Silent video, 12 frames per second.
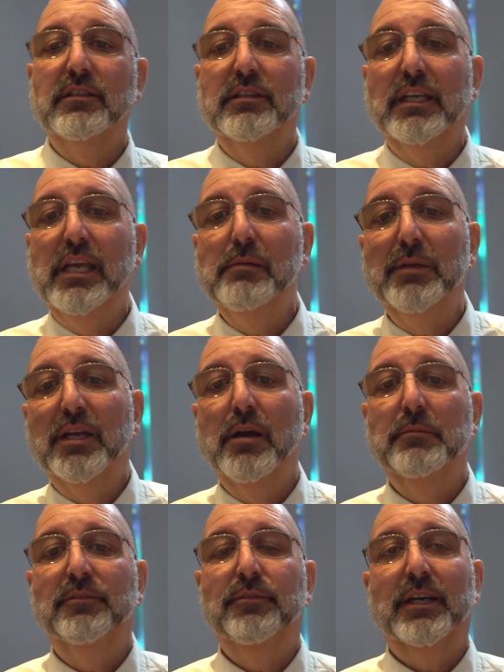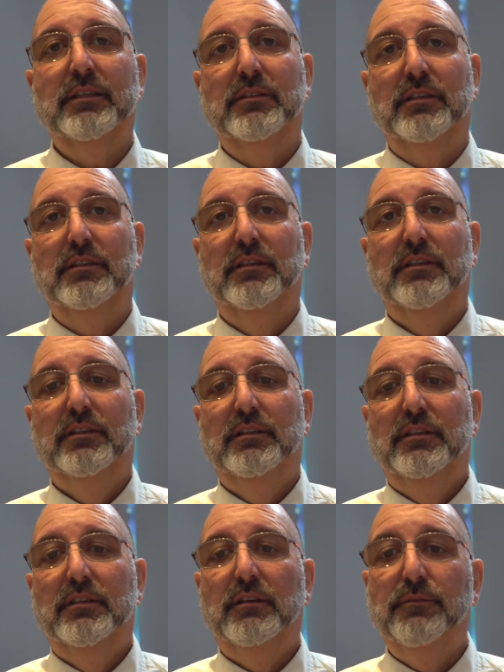did the key become
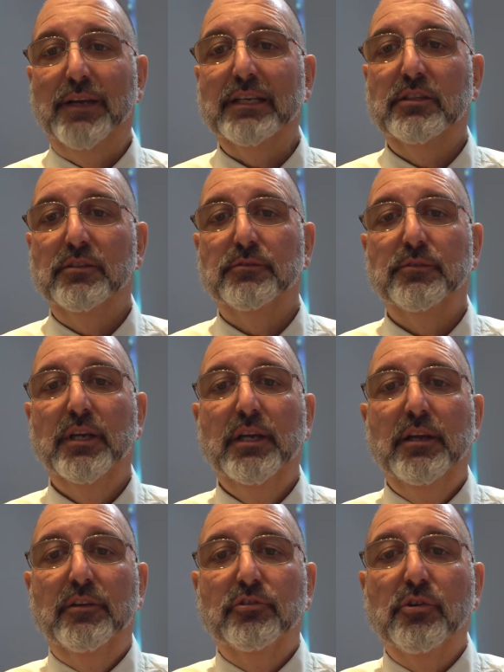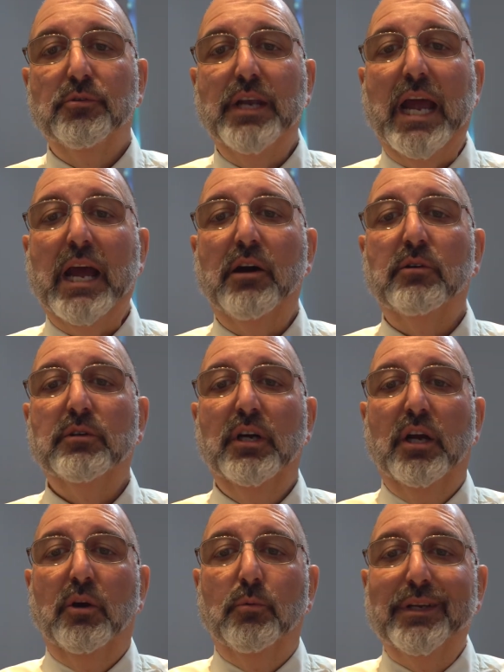effective. So now
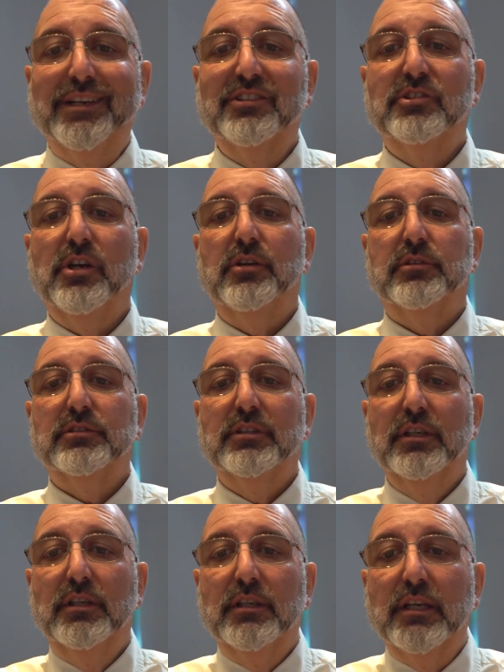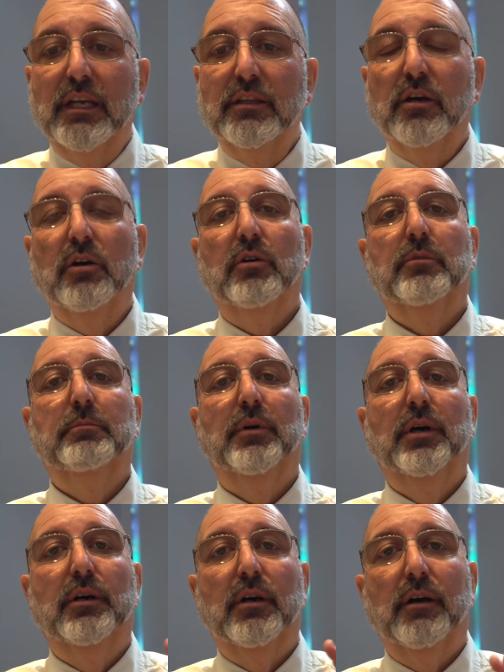we exult in the hope
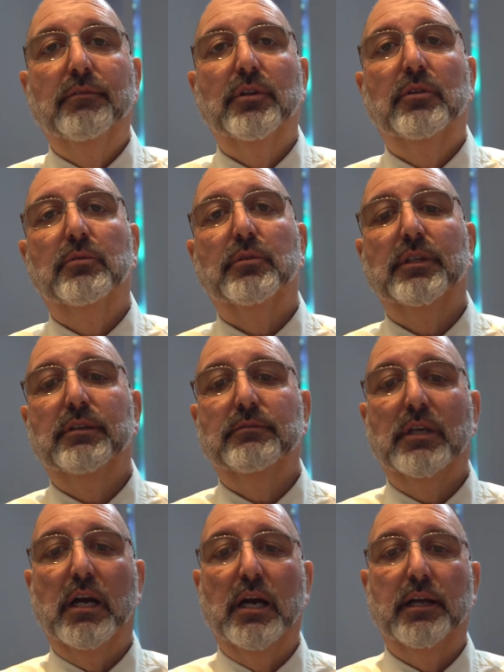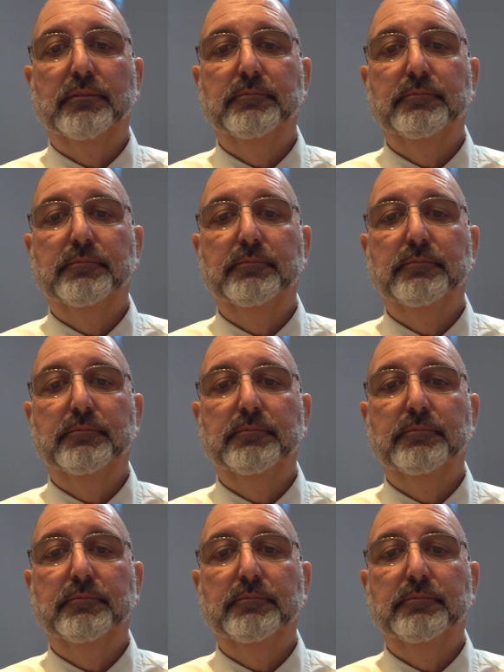of the glory of God.